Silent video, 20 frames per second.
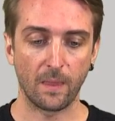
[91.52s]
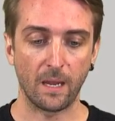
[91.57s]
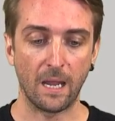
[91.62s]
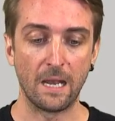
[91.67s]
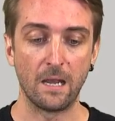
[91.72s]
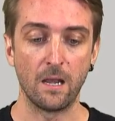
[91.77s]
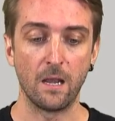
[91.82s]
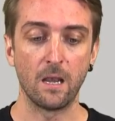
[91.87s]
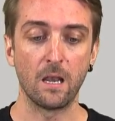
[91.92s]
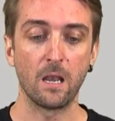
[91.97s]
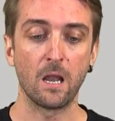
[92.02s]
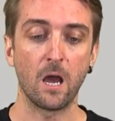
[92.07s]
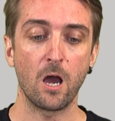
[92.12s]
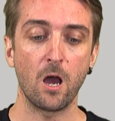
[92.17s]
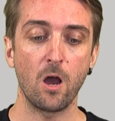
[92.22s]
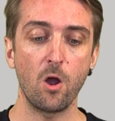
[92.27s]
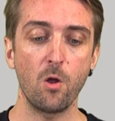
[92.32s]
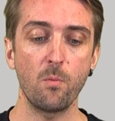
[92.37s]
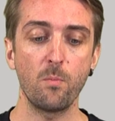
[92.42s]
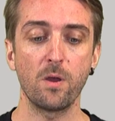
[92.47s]
and
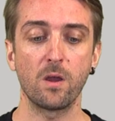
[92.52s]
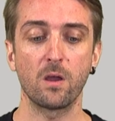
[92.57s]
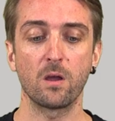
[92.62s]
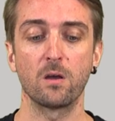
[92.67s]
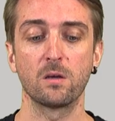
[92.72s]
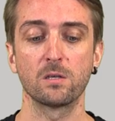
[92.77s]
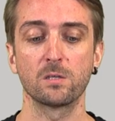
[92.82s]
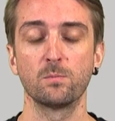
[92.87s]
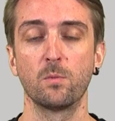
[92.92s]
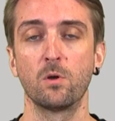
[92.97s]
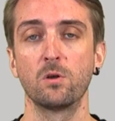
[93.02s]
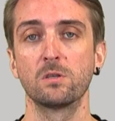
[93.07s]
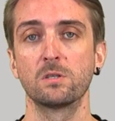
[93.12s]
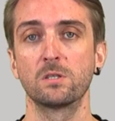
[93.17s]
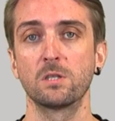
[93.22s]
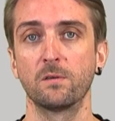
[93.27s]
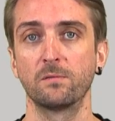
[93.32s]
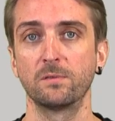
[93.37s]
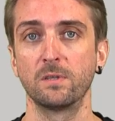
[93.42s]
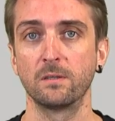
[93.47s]
now, because
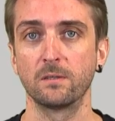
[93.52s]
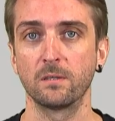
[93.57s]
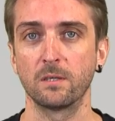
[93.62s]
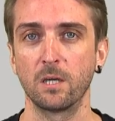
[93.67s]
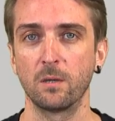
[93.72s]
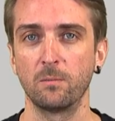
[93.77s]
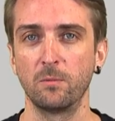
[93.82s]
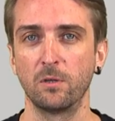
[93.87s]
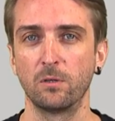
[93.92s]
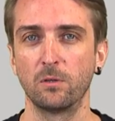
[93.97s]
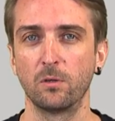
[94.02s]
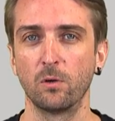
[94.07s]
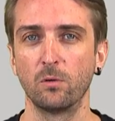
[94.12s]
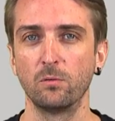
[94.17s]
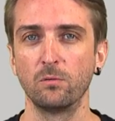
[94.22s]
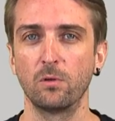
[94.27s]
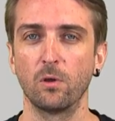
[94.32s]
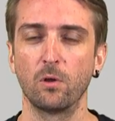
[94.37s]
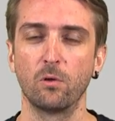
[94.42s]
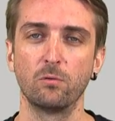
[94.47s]
most of the time you
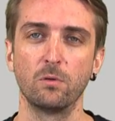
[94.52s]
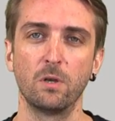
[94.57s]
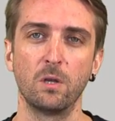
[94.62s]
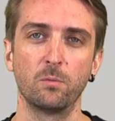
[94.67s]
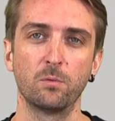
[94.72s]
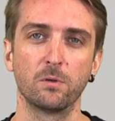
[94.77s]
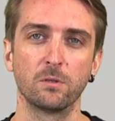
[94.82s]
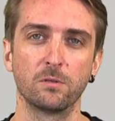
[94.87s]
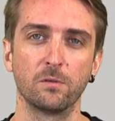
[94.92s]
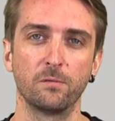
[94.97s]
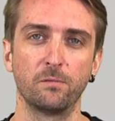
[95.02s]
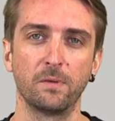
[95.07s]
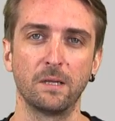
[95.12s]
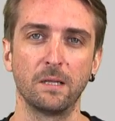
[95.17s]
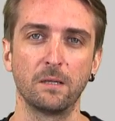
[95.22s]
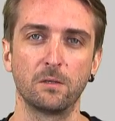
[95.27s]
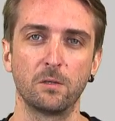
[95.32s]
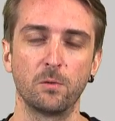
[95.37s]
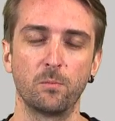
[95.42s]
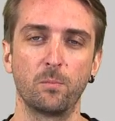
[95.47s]
don't only want to
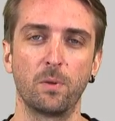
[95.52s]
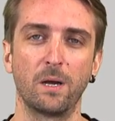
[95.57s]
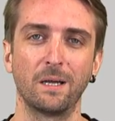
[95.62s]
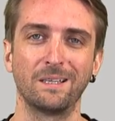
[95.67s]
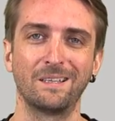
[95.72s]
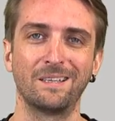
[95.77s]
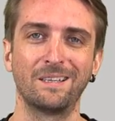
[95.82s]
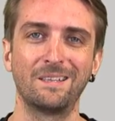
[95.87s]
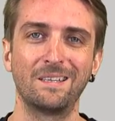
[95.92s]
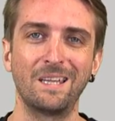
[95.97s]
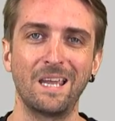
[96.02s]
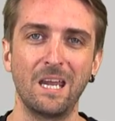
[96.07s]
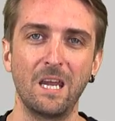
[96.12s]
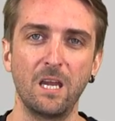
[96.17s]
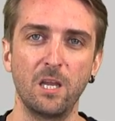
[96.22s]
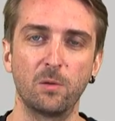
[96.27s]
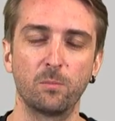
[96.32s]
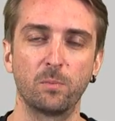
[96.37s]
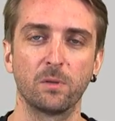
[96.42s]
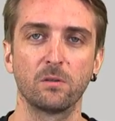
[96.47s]
filter by
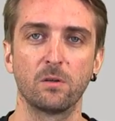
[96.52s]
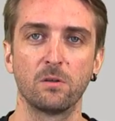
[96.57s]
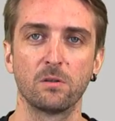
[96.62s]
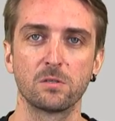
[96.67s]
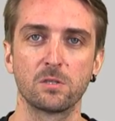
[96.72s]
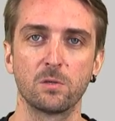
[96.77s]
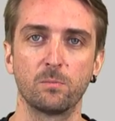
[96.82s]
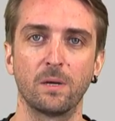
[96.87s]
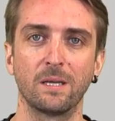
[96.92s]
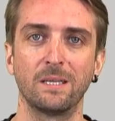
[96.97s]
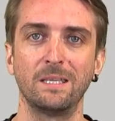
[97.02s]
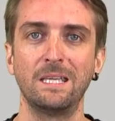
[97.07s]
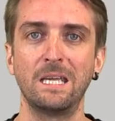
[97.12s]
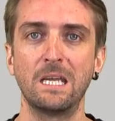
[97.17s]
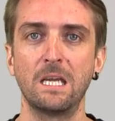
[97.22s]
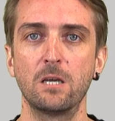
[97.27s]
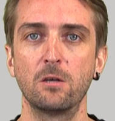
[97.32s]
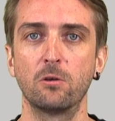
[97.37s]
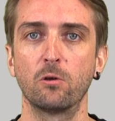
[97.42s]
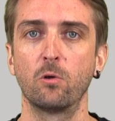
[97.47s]
date, but also by
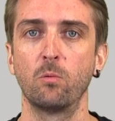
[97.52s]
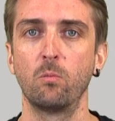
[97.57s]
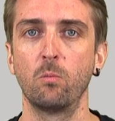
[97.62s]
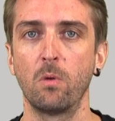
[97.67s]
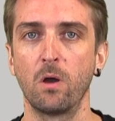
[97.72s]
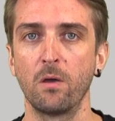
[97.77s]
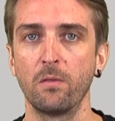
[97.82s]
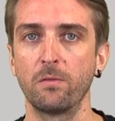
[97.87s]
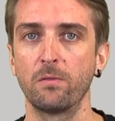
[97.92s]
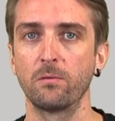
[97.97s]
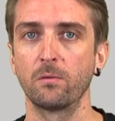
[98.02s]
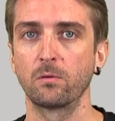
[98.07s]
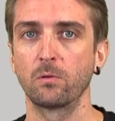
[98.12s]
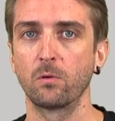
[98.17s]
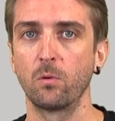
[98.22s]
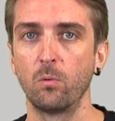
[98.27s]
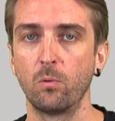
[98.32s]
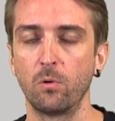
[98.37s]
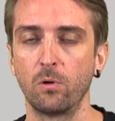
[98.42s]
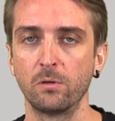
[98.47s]
year or month or
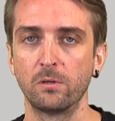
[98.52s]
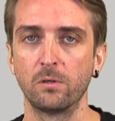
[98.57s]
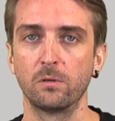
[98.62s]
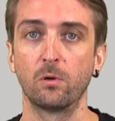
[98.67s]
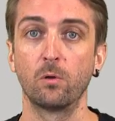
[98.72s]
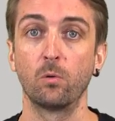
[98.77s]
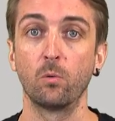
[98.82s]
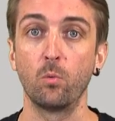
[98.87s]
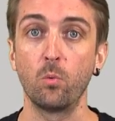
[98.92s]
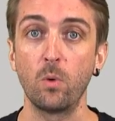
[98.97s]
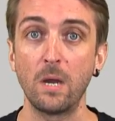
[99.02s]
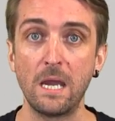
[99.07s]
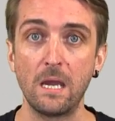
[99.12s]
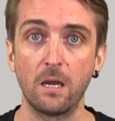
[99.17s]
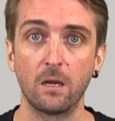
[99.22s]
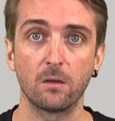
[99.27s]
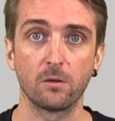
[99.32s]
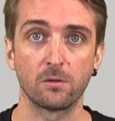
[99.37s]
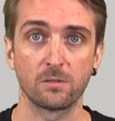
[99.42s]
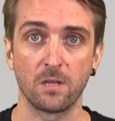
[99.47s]
quarter or
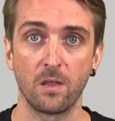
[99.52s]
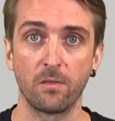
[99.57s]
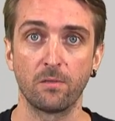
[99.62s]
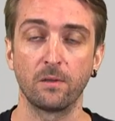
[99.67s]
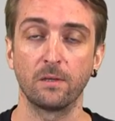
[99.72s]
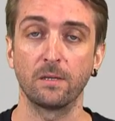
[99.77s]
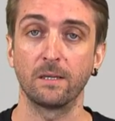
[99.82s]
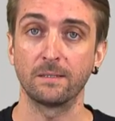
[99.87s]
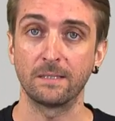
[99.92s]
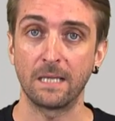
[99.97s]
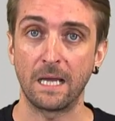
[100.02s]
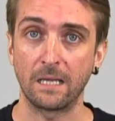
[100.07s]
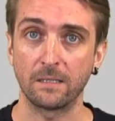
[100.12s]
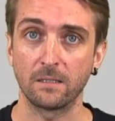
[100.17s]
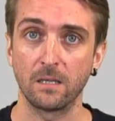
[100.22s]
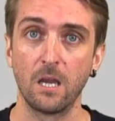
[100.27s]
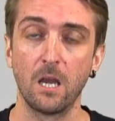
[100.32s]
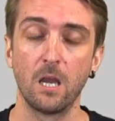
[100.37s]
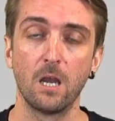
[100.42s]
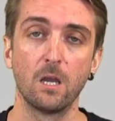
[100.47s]
week or something like that,
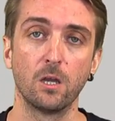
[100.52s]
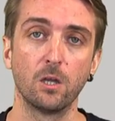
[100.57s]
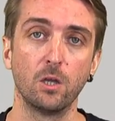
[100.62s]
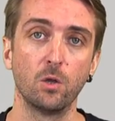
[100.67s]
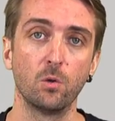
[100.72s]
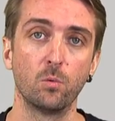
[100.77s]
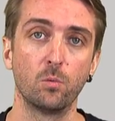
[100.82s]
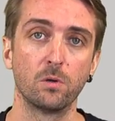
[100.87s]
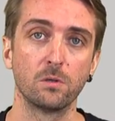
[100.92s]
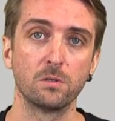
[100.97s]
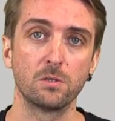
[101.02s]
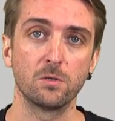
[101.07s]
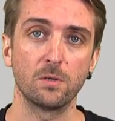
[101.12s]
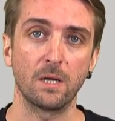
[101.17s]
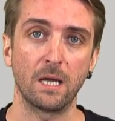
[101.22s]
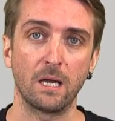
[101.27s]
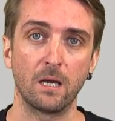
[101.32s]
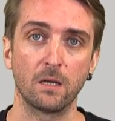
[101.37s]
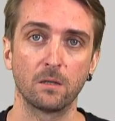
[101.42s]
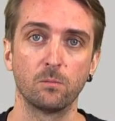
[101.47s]
you want to
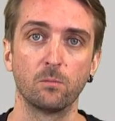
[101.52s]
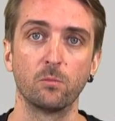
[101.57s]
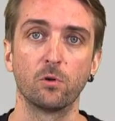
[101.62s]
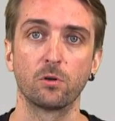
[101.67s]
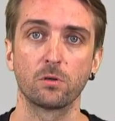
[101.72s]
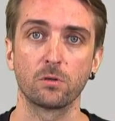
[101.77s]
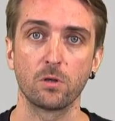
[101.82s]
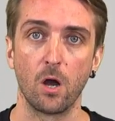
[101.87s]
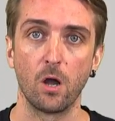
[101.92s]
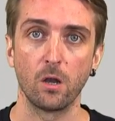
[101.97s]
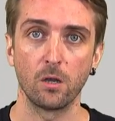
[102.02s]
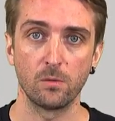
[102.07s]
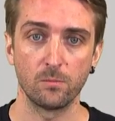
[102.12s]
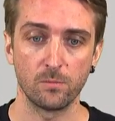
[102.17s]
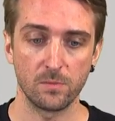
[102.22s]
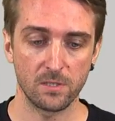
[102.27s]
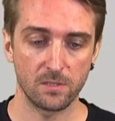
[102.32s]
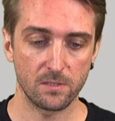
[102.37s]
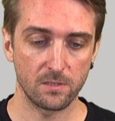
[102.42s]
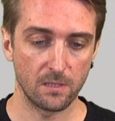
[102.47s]
add more
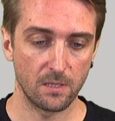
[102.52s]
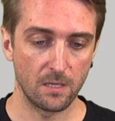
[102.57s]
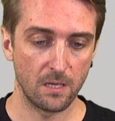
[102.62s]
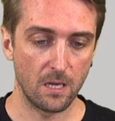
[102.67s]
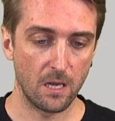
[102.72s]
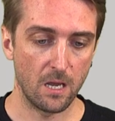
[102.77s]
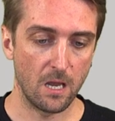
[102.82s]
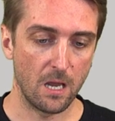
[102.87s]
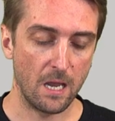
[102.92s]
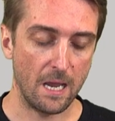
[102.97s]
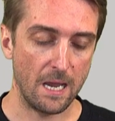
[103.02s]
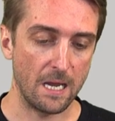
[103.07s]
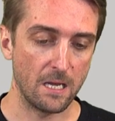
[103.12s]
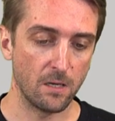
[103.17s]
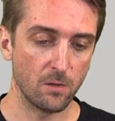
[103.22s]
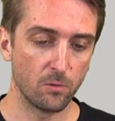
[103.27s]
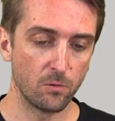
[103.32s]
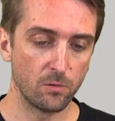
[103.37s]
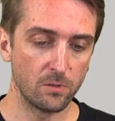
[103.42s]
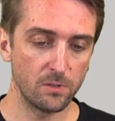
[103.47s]
columns. In
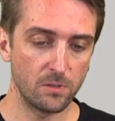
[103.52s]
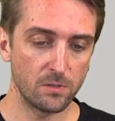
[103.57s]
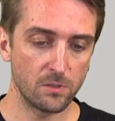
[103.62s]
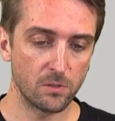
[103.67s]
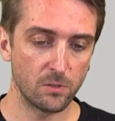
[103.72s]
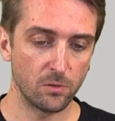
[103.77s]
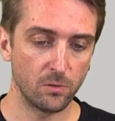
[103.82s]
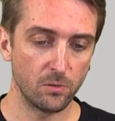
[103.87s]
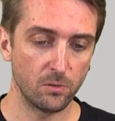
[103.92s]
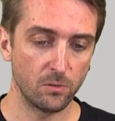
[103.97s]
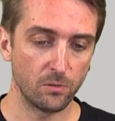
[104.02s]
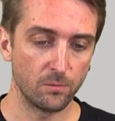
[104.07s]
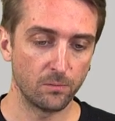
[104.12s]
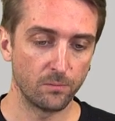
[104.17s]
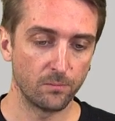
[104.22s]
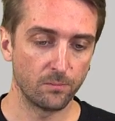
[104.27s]
order to